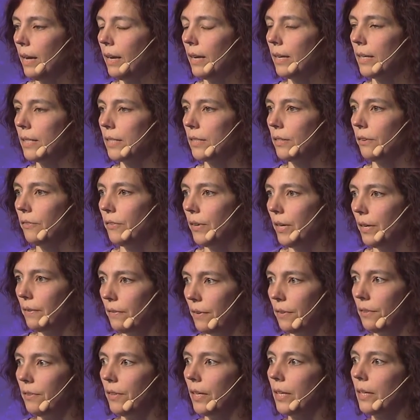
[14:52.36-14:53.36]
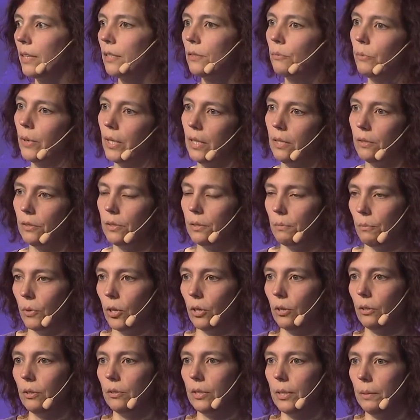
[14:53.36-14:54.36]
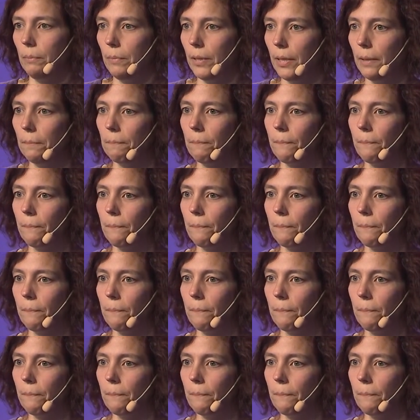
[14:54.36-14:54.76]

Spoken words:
So the other thing is we use the MongoDB,